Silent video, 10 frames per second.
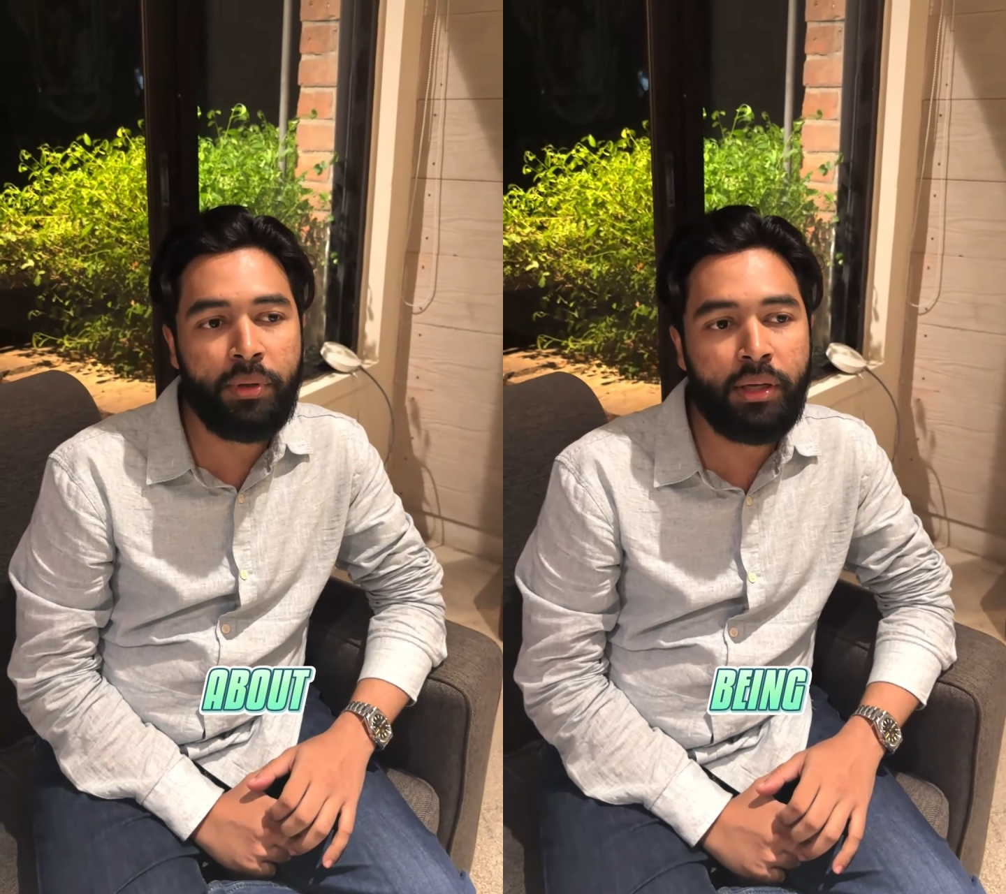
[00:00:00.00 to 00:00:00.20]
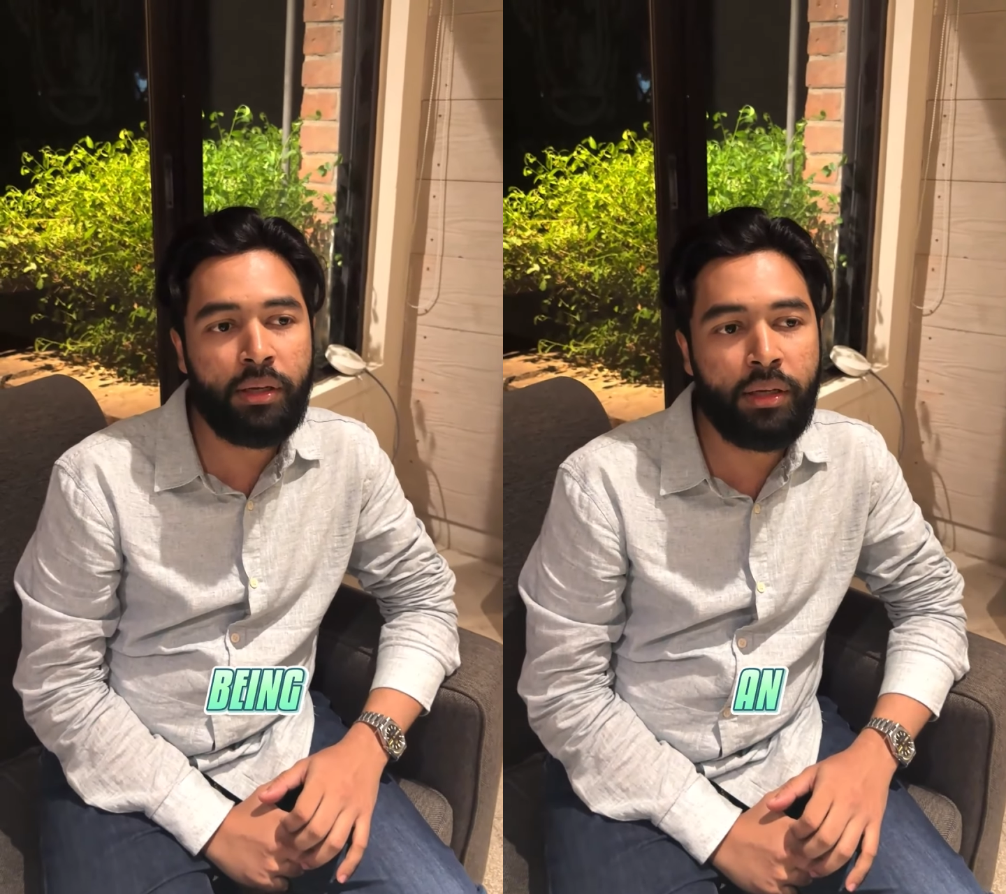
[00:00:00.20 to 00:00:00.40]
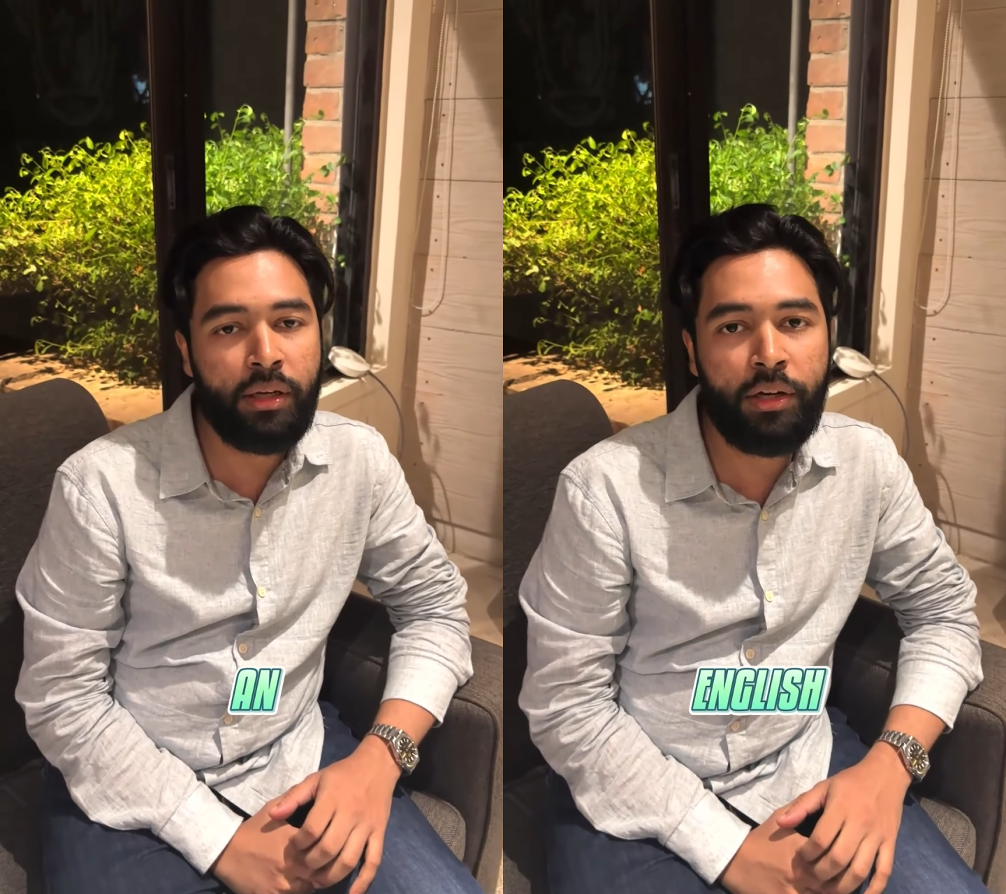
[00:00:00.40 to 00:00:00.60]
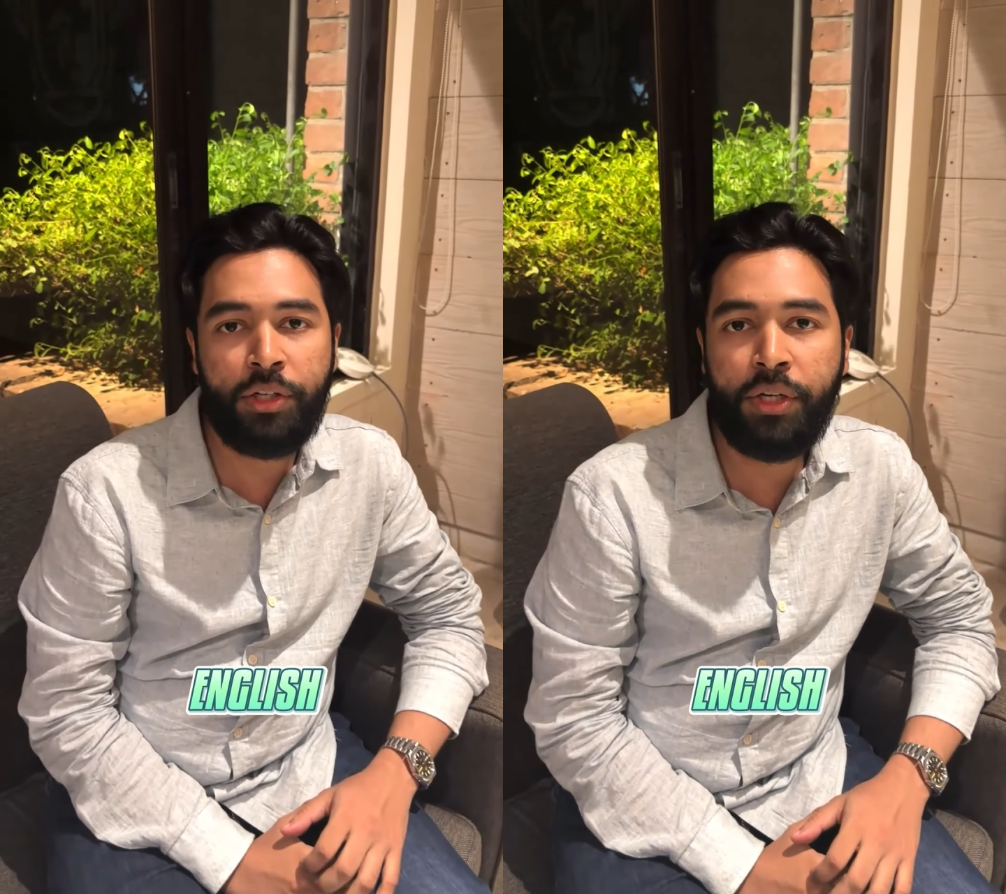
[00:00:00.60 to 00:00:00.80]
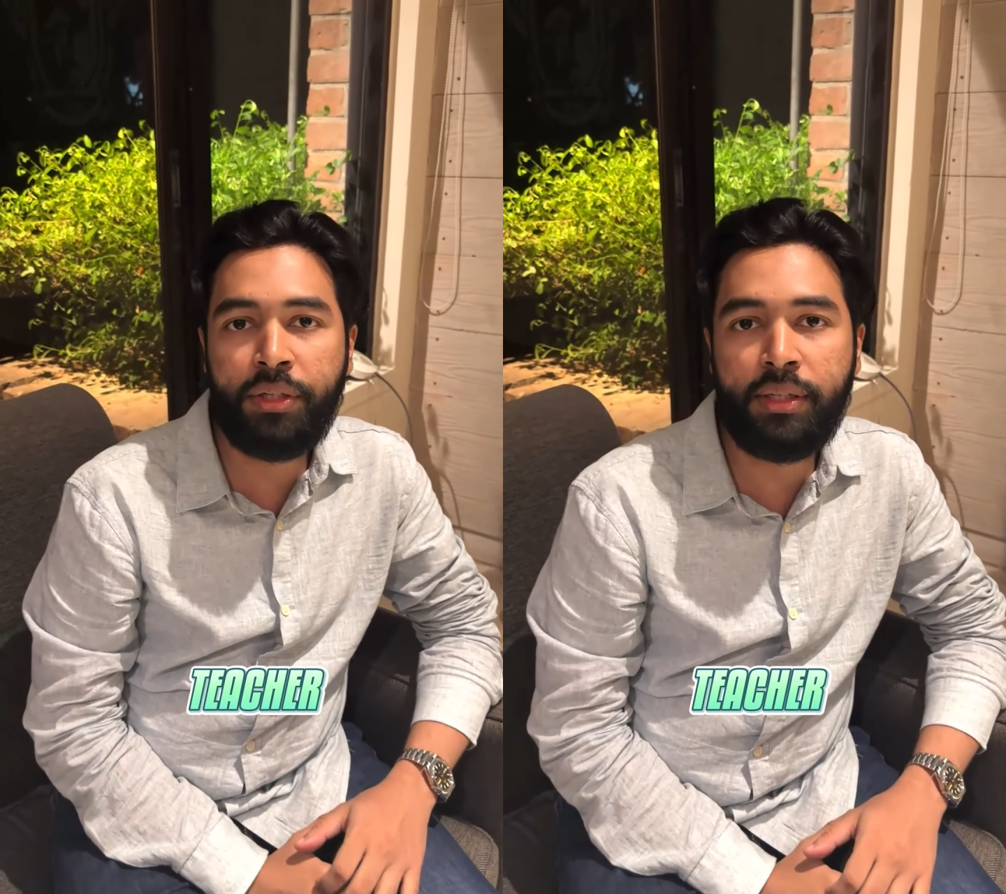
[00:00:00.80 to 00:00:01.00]
being an English
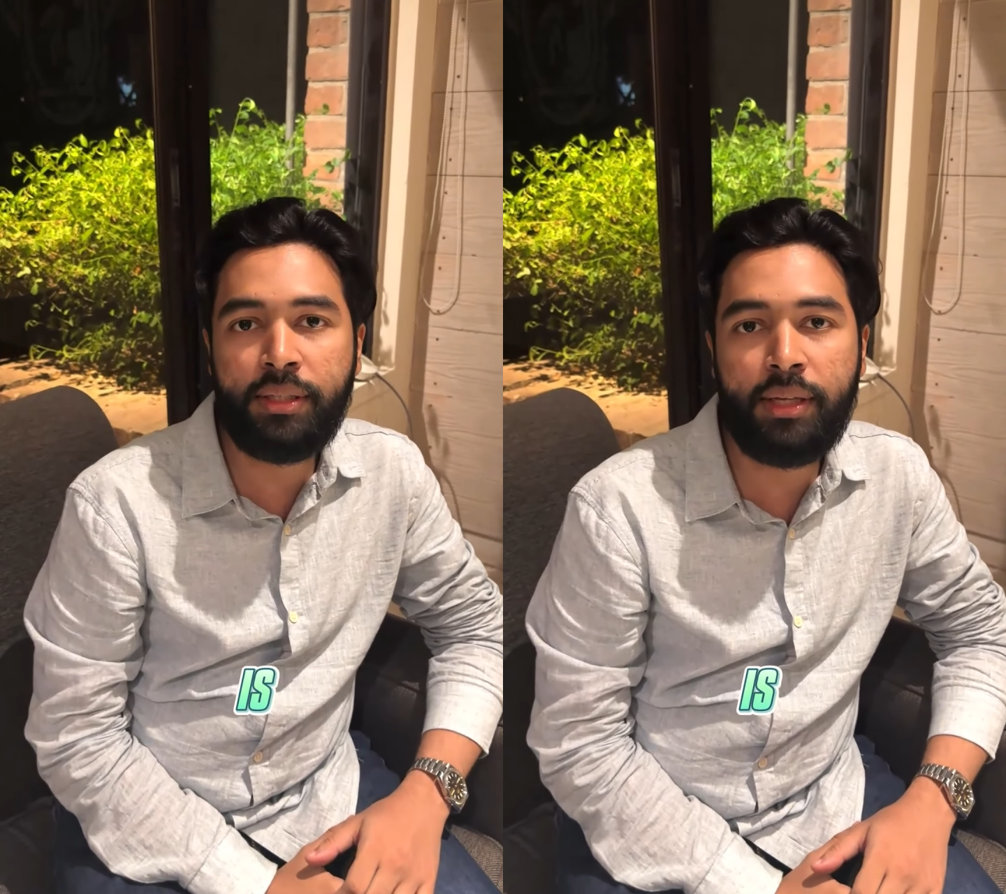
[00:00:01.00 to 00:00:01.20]
teacher is